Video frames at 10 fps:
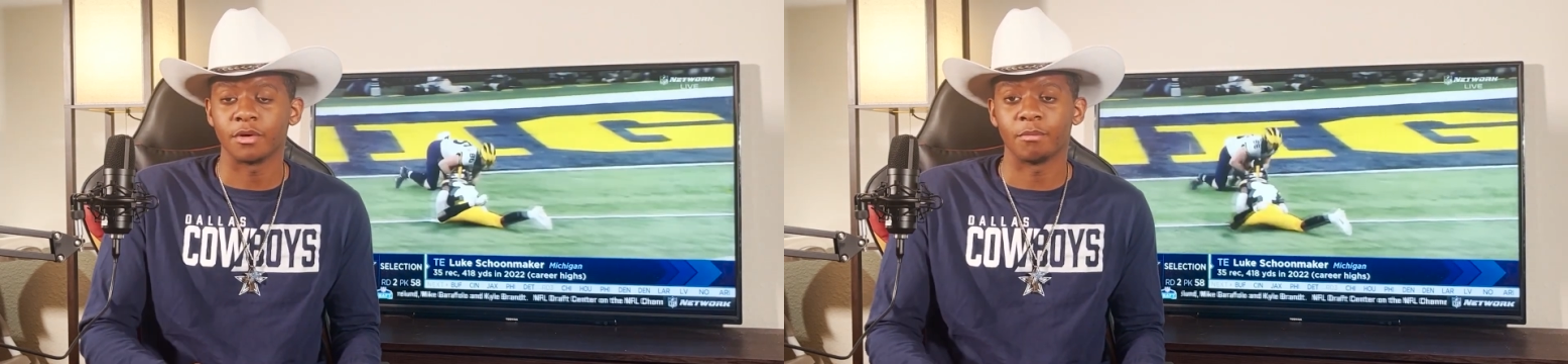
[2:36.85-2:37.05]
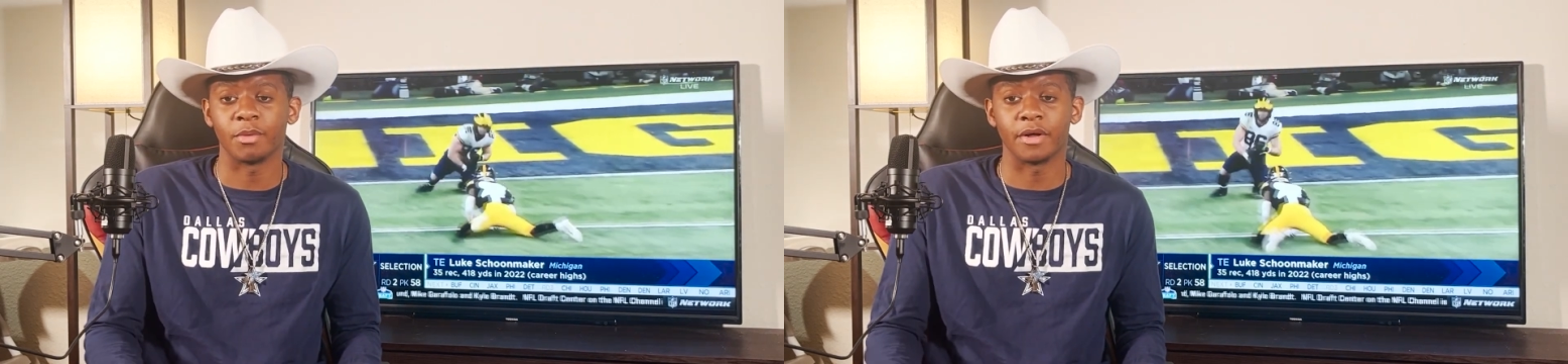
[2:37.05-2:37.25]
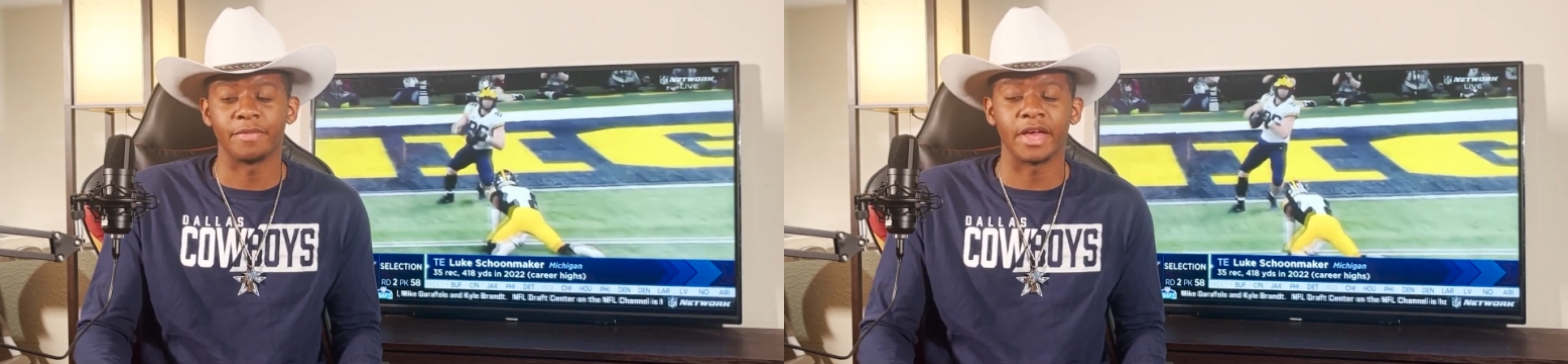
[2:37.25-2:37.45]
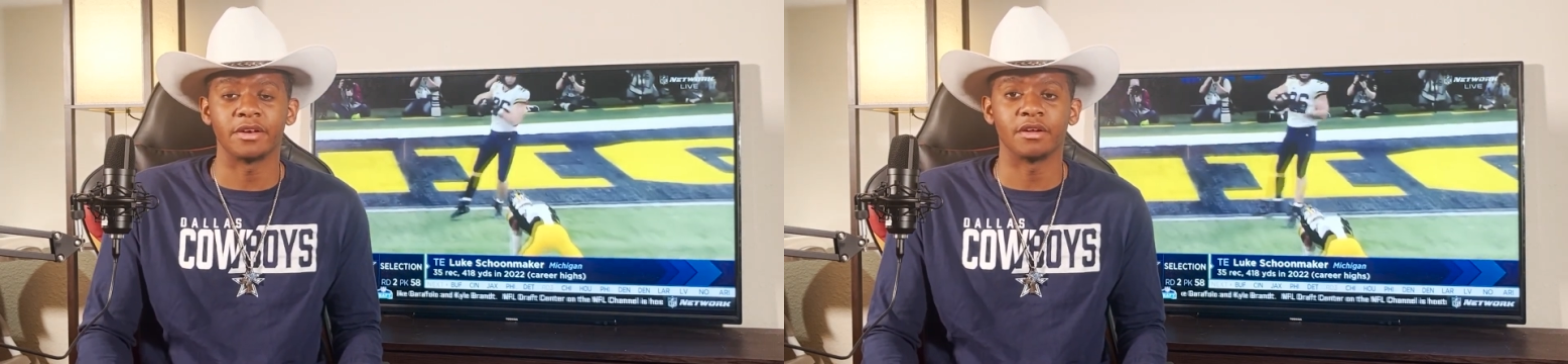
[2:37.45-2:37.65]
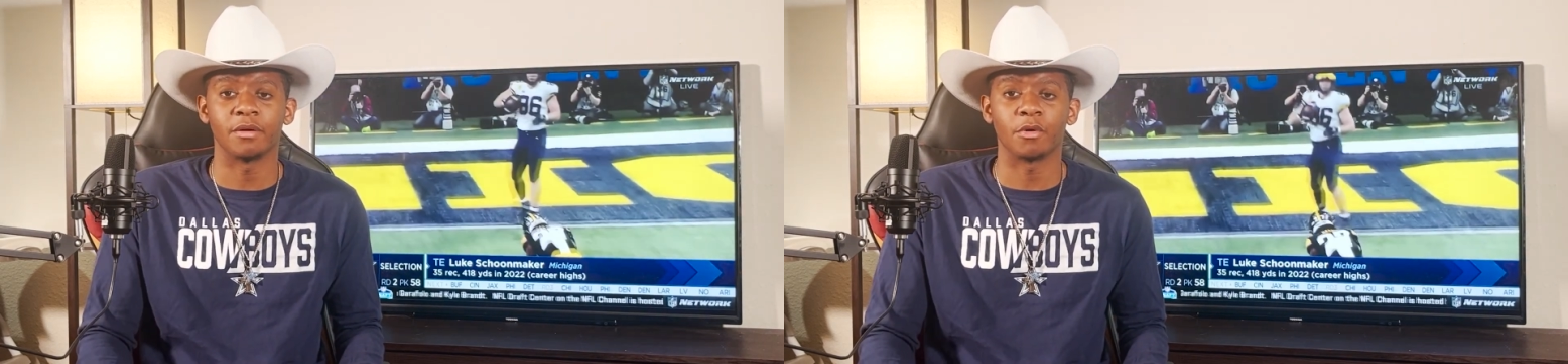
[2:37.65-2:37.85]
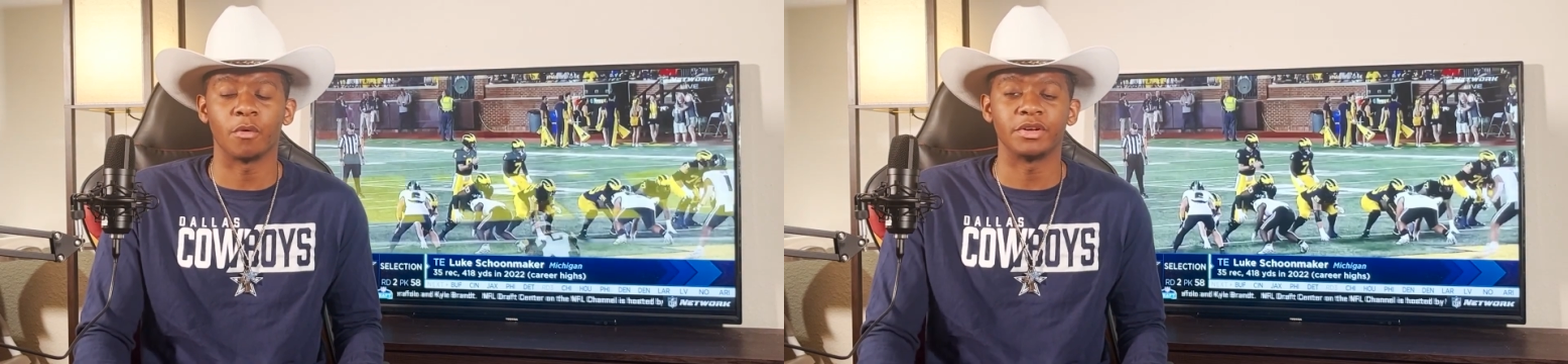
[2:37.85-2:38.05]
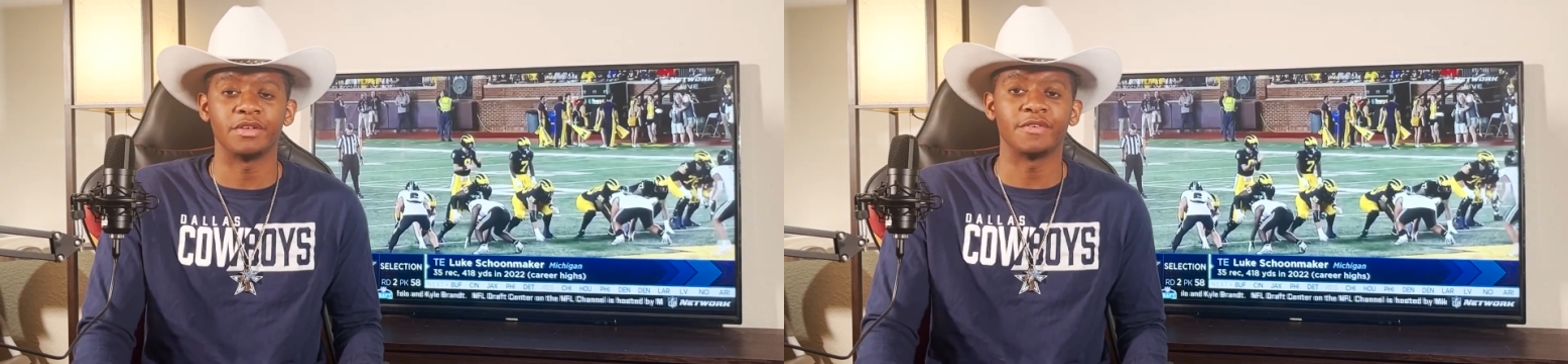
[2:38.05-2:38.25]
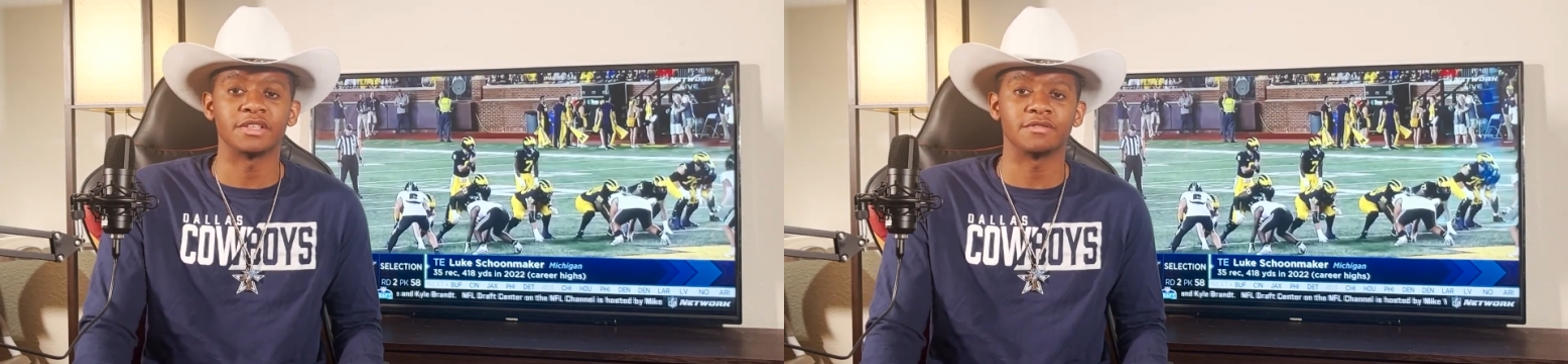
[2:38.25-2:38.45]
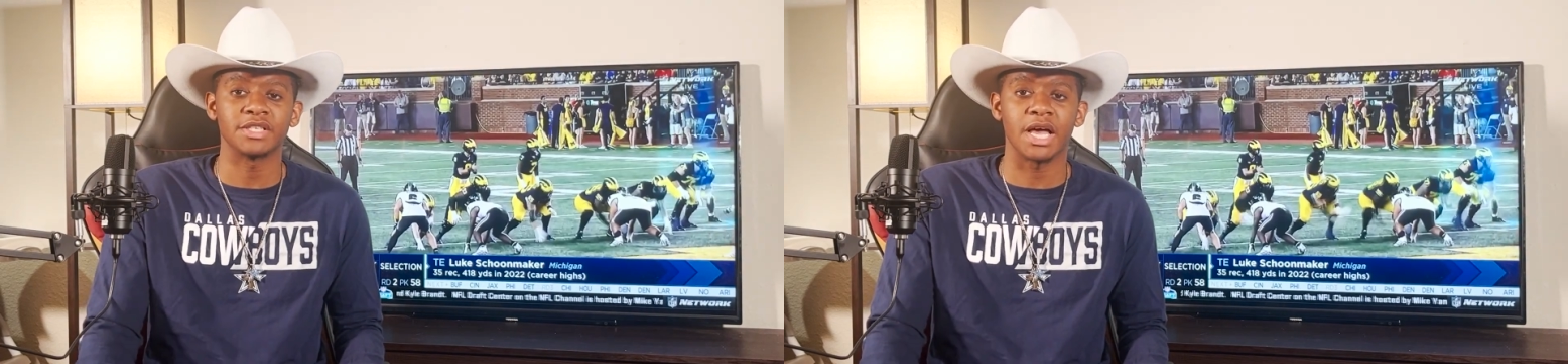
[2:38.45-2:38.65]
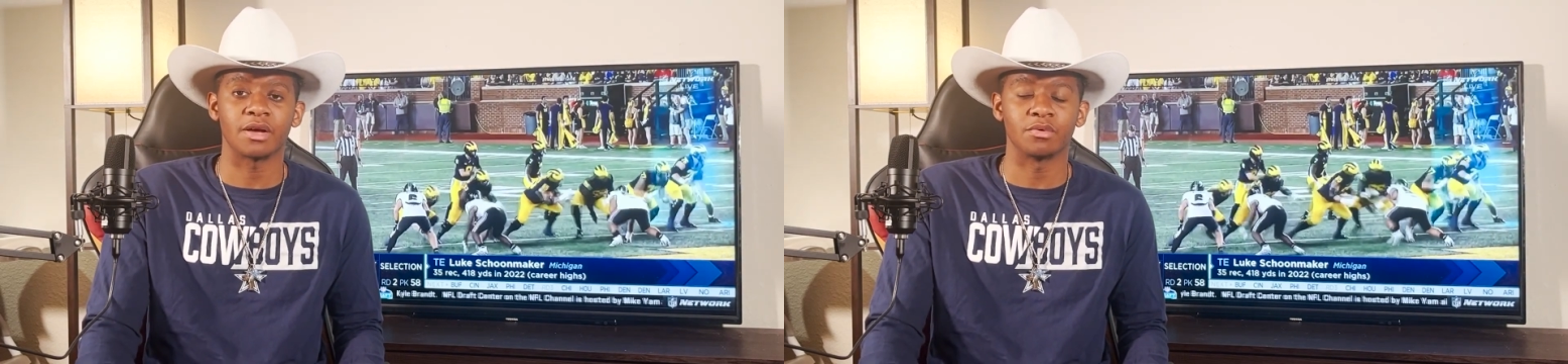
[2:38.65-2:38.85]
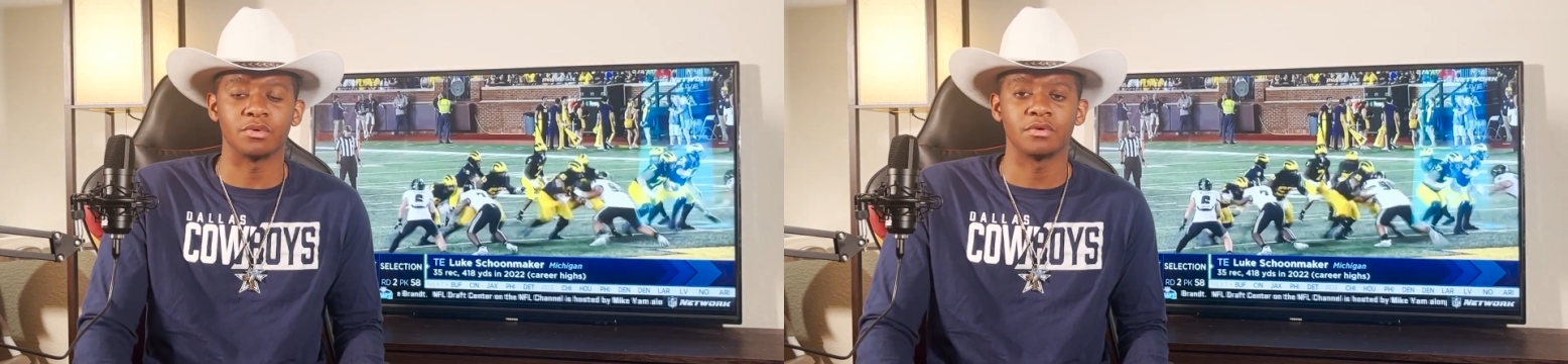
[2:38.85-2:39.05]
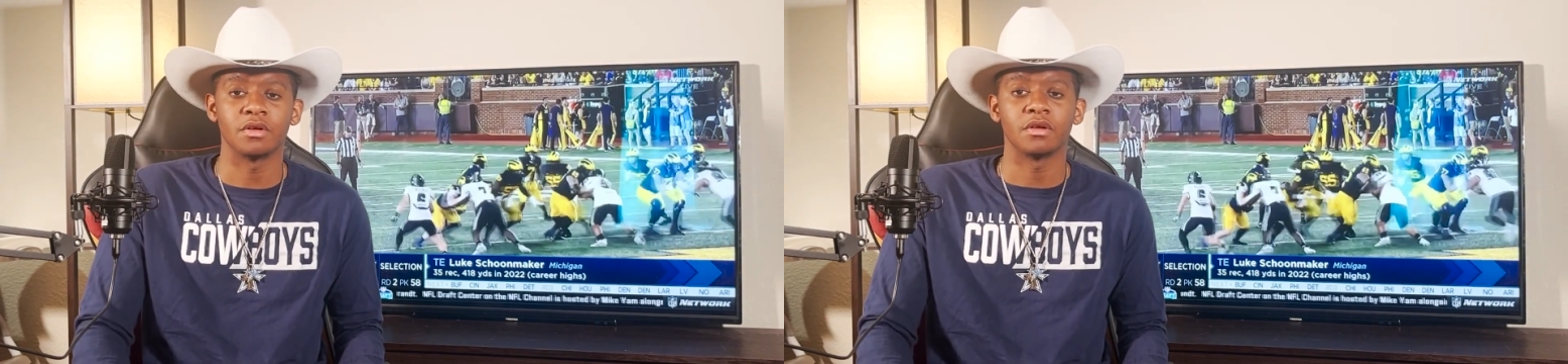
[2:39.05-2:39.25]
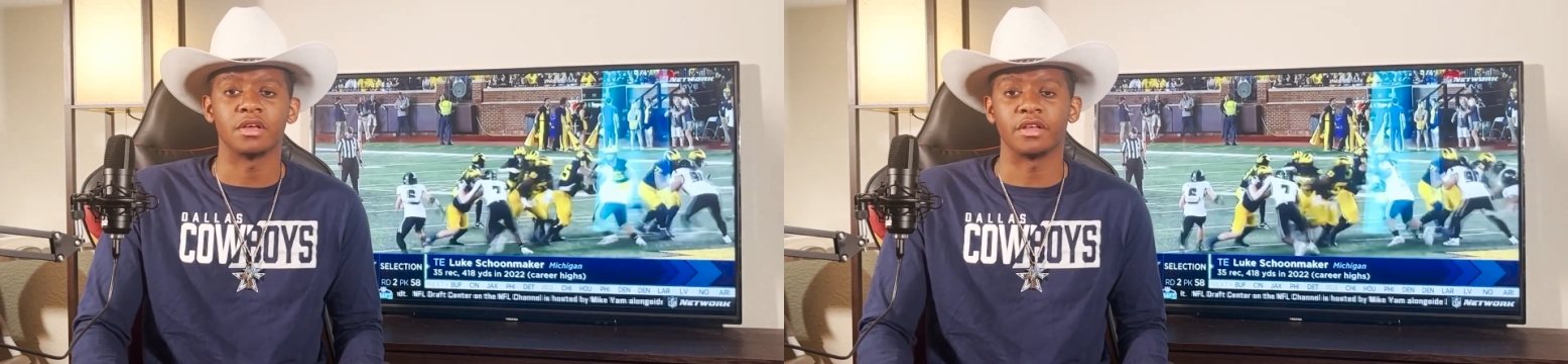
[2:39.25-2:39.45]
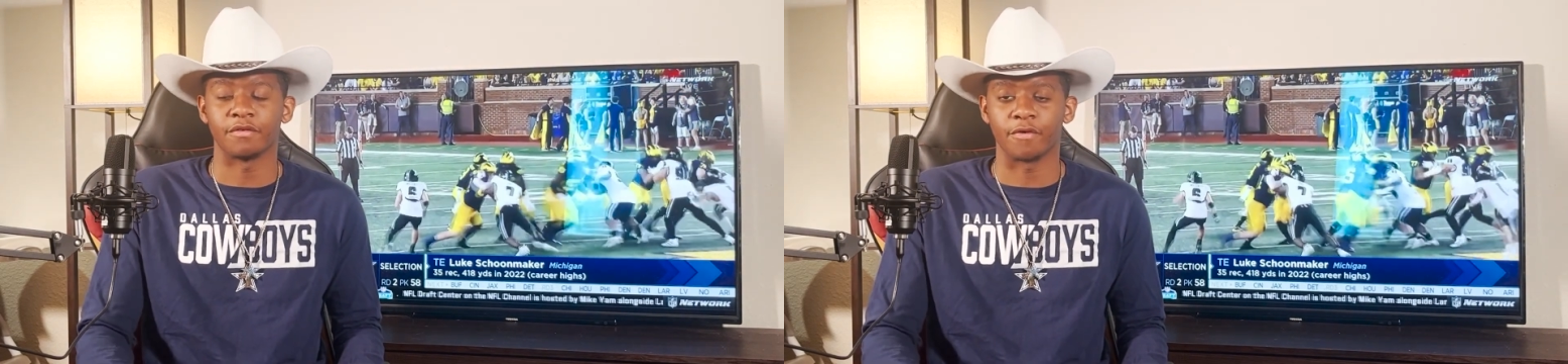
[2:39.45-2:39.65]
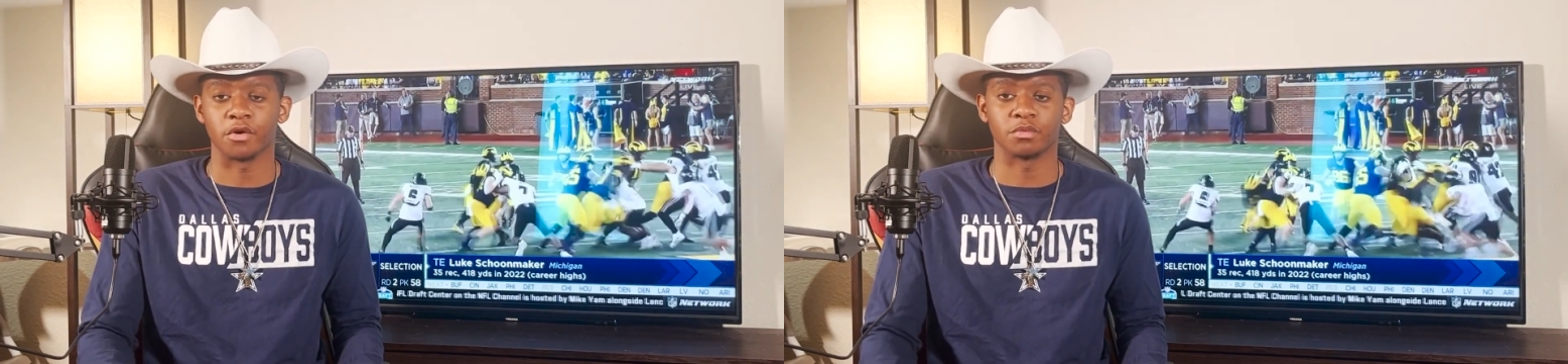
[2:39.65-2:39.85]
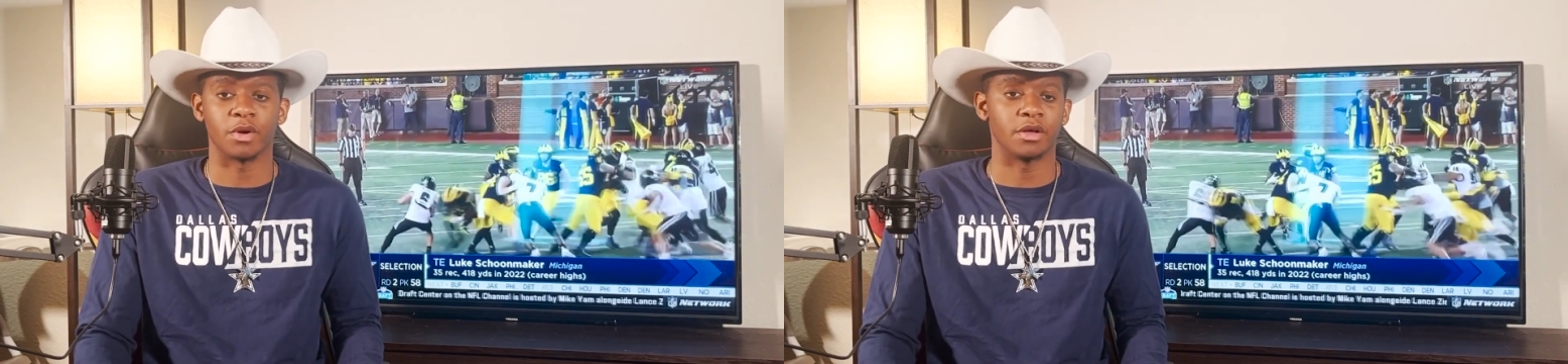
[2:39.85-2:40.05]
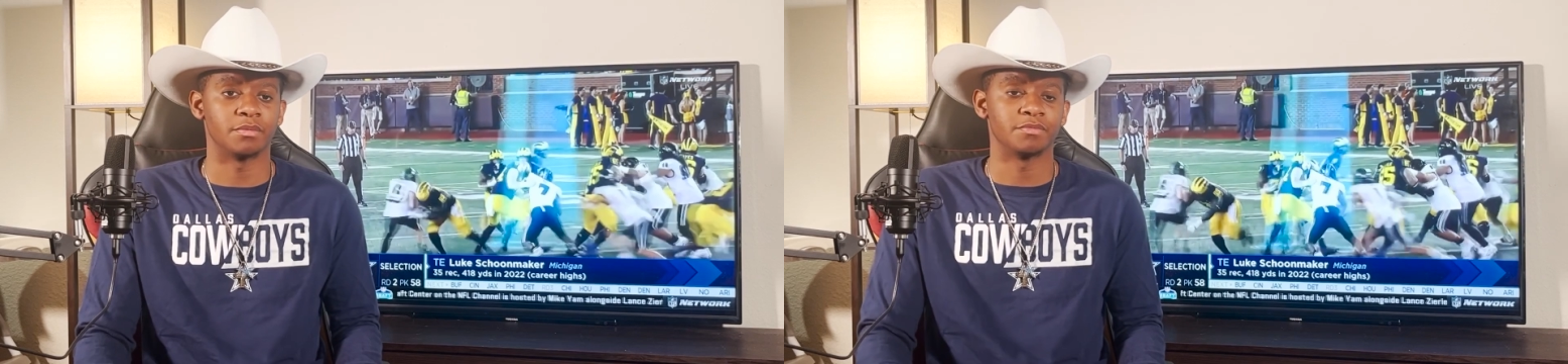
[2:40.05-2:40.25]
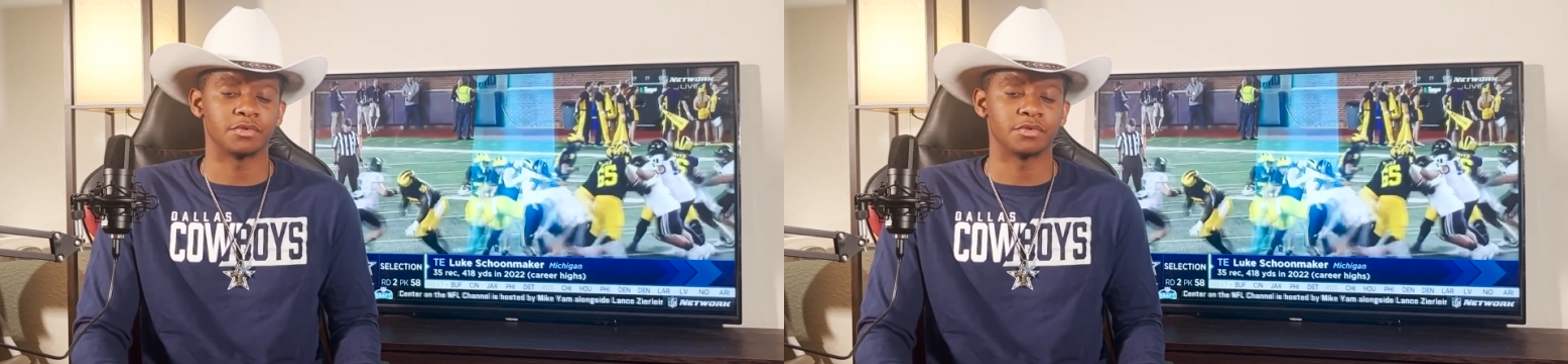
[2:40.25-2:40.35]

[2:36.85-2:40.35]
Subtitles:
but they ended up going defensive tackle in the first round.